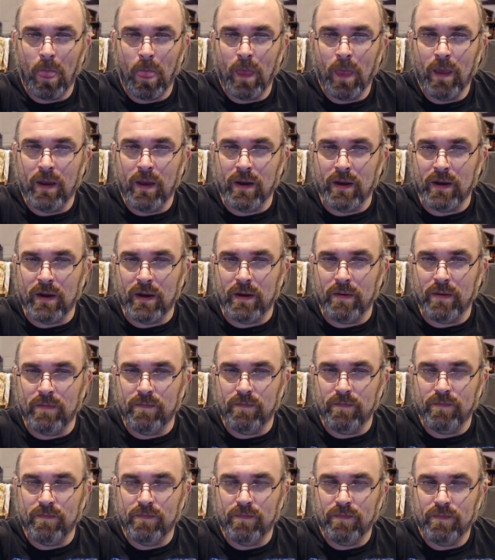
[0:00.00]
um,
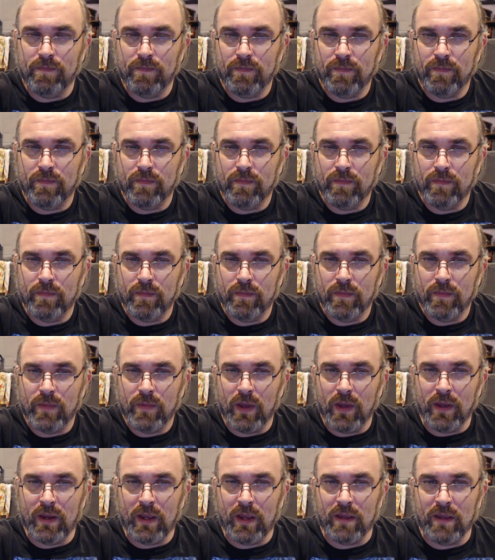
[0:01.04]

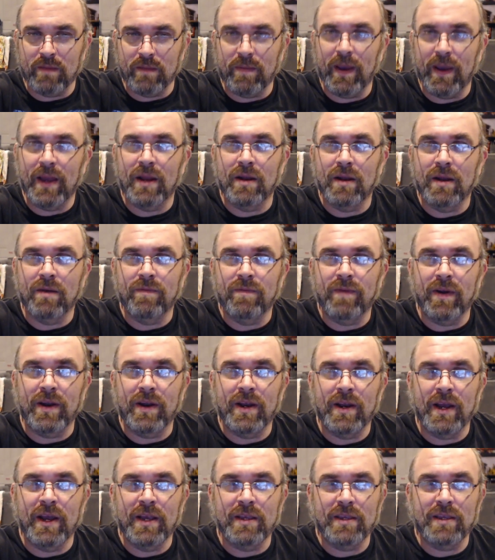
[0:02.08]
and he is made on
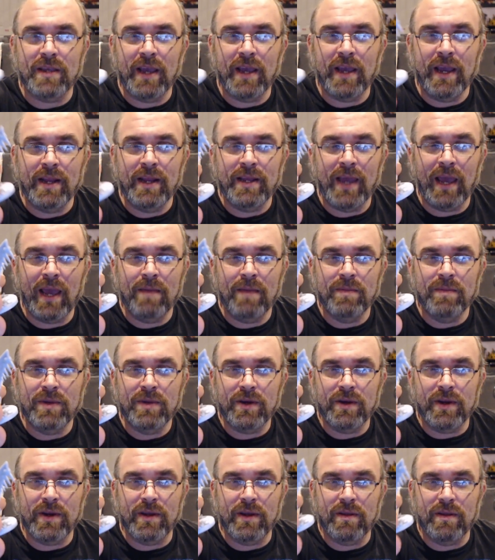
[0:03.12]
very nice 8K
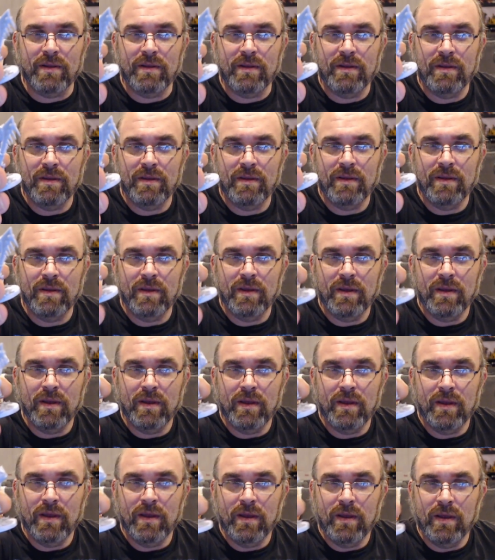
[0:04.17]
material.
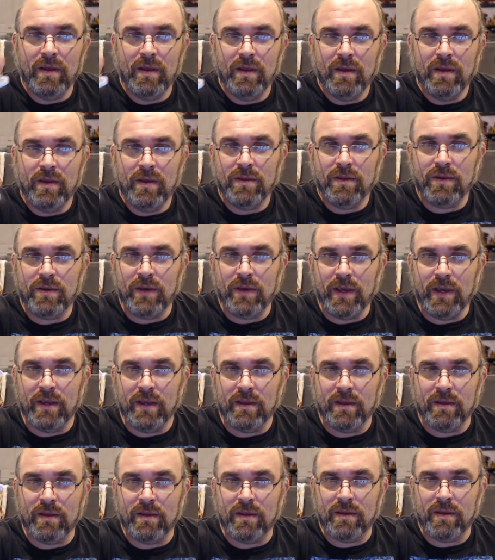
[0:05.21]
So he
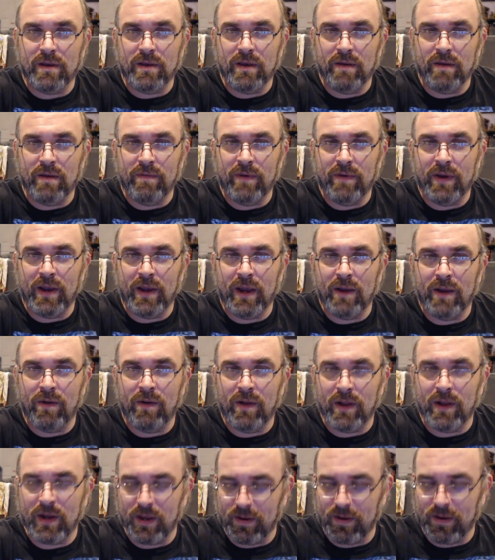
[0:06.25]
is very high
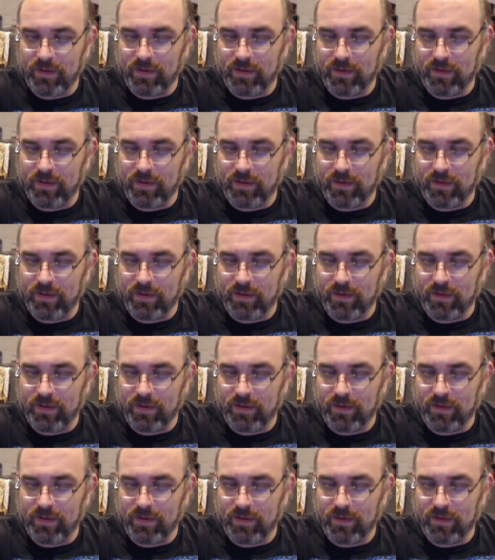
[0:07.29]
quality.